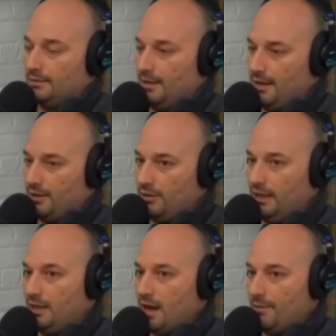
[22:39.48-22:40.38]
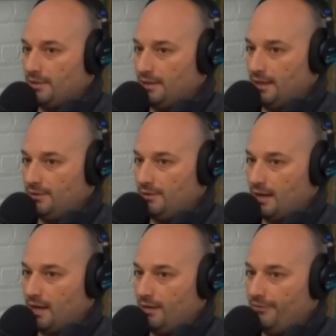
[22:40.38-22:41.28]
Yes. And then go to
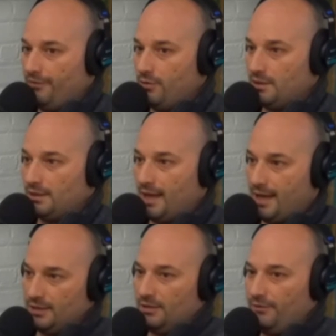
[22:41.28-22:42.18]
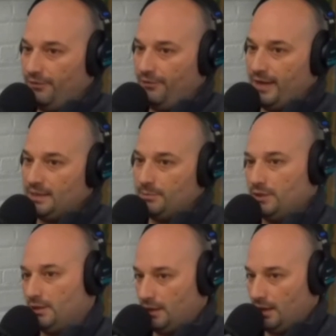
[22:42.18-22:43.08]
ecommerceuncensored.com forward slash
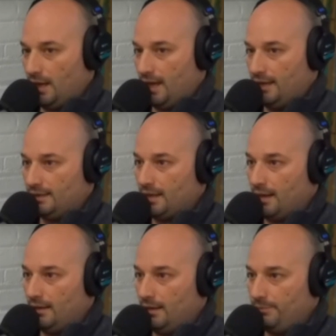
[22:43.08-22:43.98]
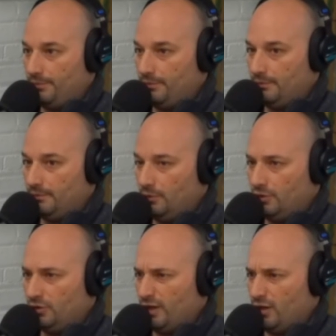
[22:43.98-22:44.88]
Facebook and sign up
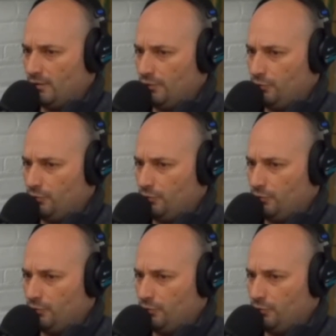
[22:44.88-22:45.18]
or join